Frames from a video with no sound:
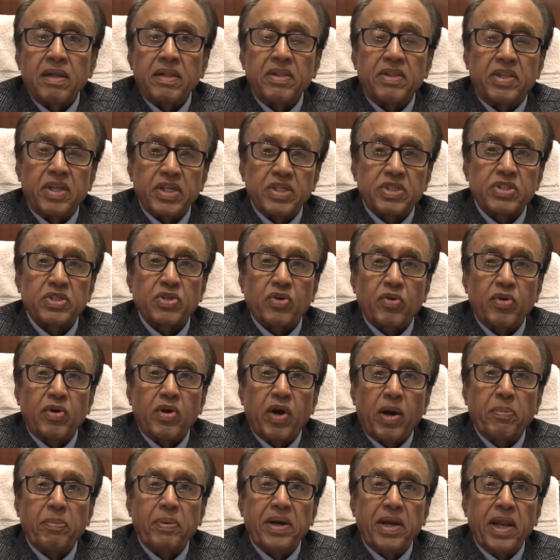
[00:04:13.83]
This could
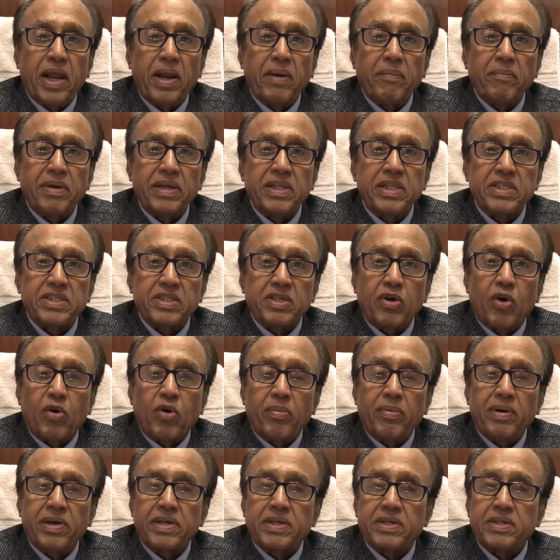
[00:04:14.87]
not be done by this
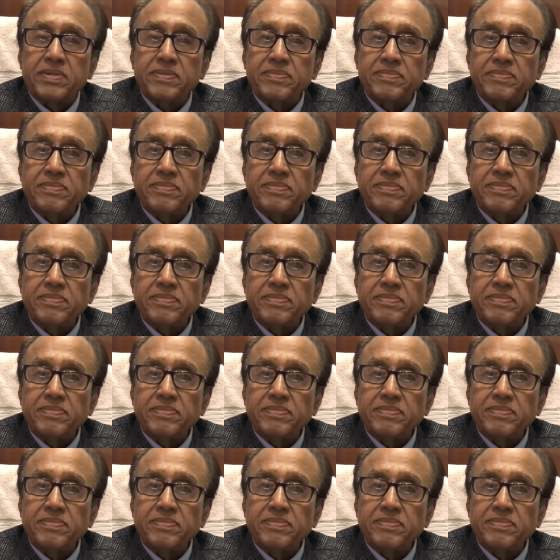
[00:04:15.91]
government.